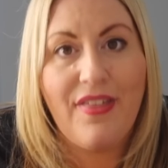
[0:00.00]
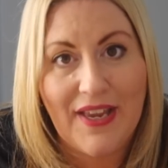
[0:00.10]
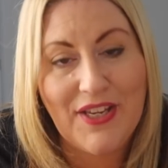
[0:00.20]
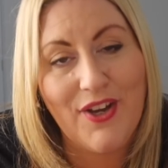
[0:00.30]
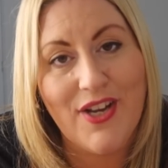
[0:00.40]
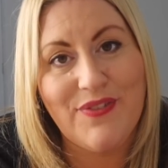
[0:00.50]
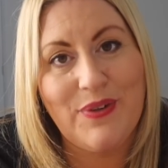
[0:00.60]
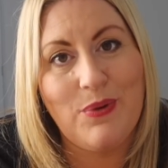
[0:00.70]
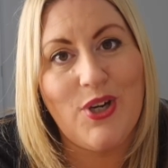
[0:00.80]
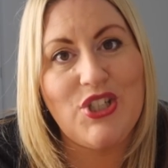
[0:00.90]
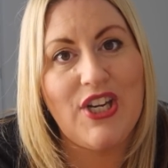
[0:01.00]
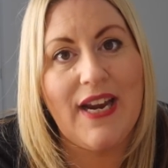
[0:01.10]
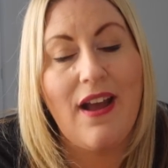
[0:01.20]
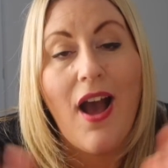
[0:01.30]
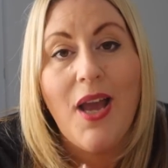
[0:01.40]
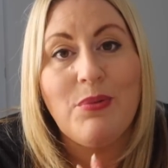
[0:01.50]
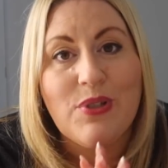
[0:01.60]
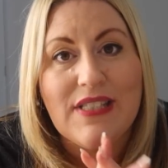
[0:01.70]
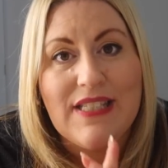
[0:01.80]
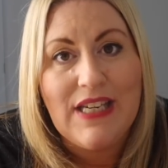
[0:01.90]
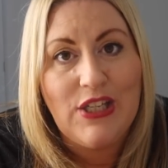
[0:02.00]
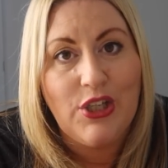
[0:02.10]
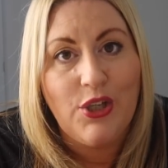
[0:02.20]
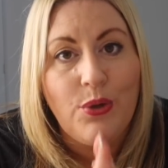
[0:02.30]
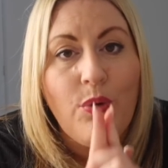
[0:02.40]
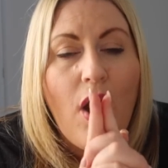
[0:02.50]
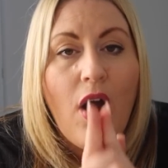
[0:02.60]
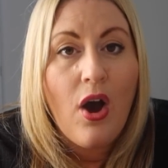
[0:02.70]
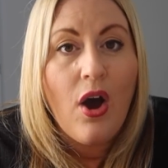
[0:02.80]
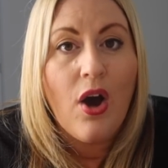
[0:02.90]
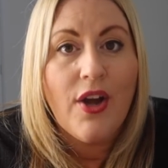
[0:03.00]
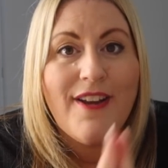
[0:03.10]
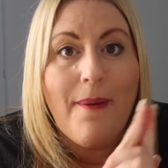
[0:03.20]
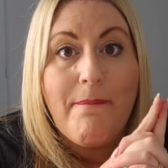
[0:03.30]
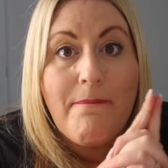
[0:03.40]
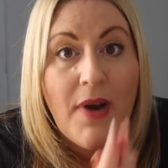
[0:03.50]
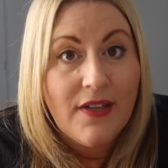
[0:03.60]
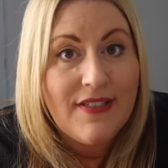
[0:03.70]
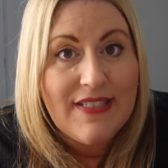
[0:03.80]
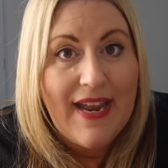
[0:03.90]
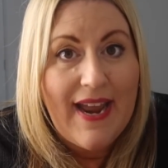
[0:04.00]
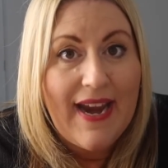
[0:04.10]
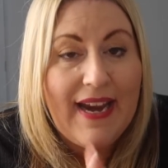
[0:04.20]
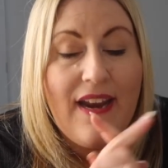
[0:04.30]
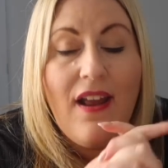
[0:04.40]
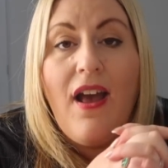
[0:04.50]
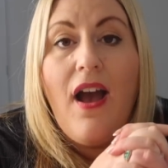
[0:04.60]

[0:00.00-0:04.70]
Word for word: Thank you guys for watching. I will see you on Monday.